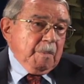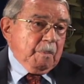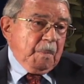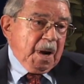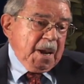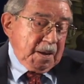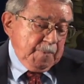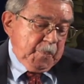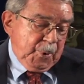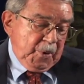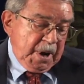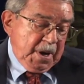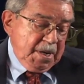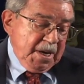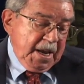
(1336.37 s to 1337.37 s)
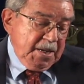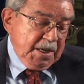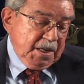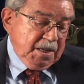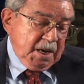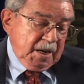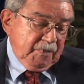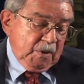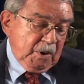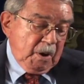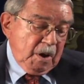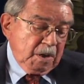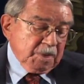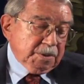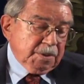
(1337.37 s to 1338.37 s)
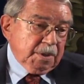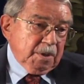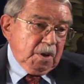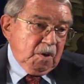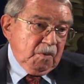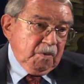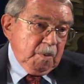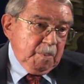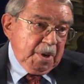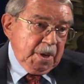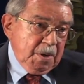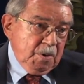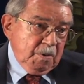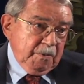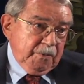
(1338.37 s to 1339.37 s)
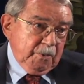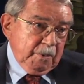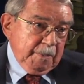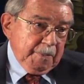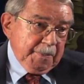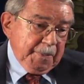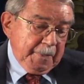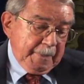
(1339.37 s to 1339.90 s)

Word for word: my impregnated coveralls over my uniform,